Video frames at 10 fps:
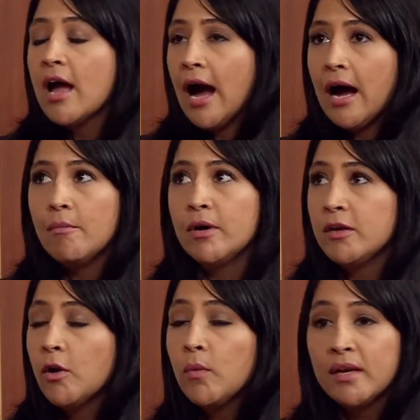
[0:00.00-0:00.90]

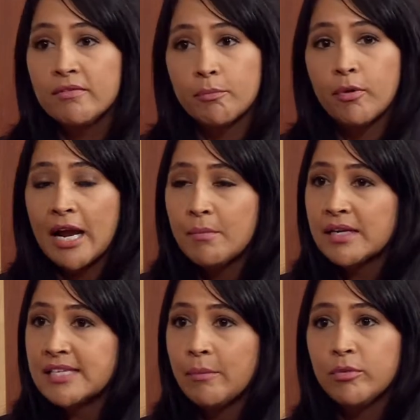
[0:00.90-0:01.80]
One of the prime
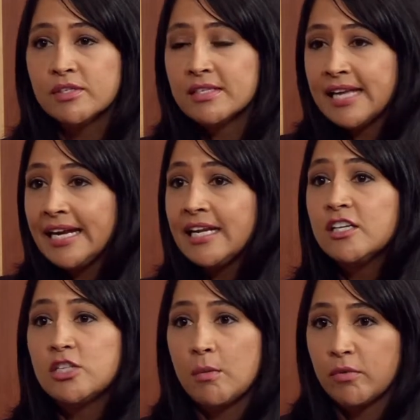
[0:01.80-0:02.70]
examples, the Santa Ana
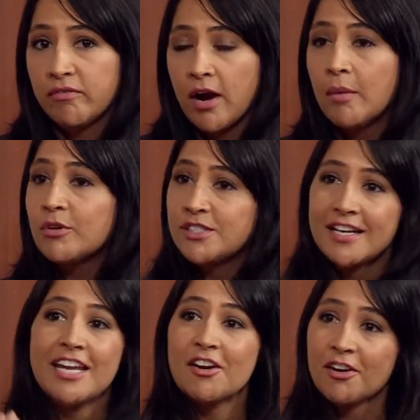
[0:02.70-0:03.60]
Chamber of Commerce
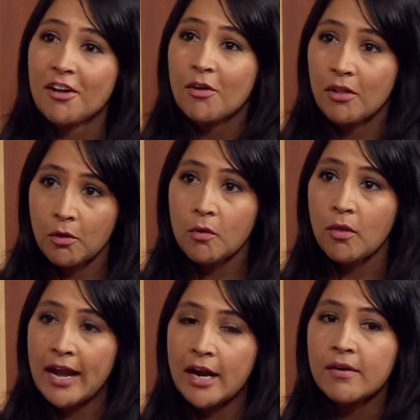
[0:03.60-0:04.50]
in here in our local
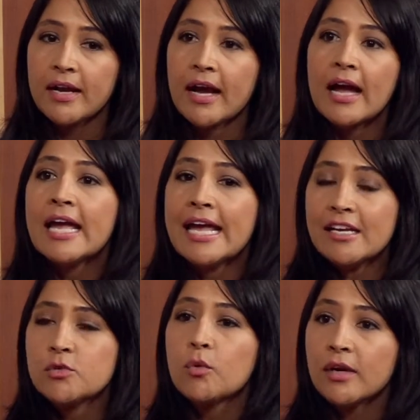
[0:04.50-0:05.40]
area
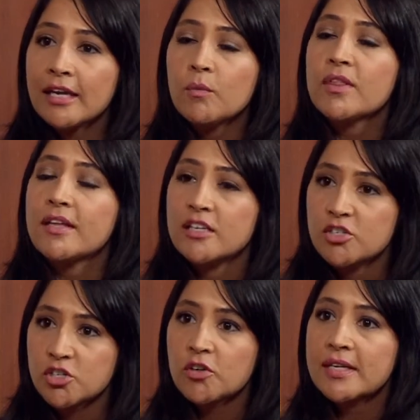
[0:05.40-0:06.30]
is working with an
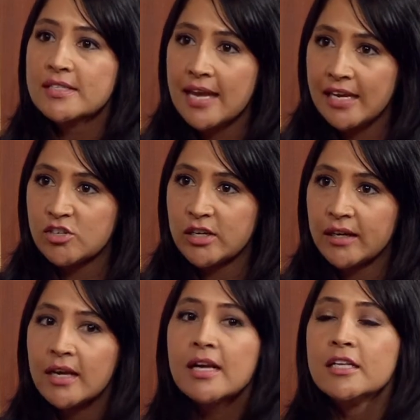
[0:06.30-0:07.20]
insurance agent
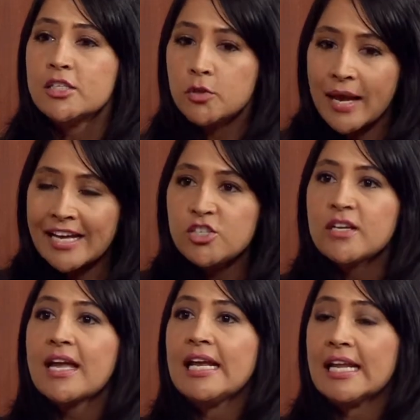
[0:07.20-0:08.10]
to
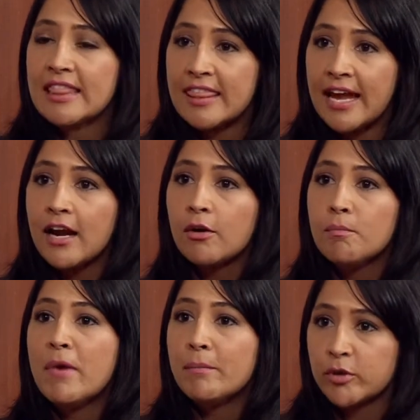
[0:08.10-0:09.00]
educate their
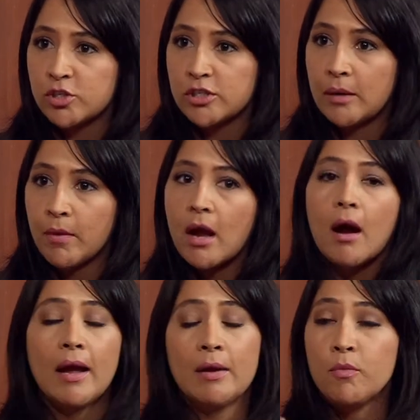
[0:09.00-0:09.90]
membership
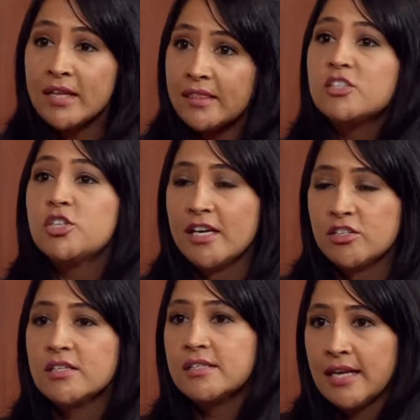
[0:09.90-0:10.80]
with the
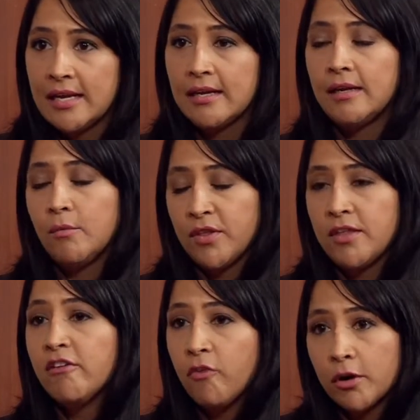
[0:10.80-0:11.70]
changes with
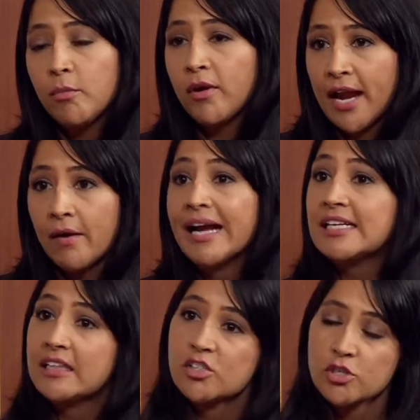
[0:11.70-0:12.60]
the Affordable Care Act
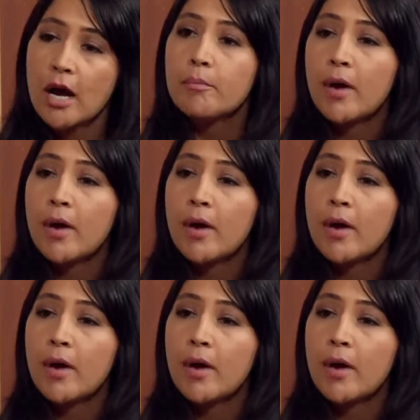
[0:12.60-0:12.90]
and the SHOP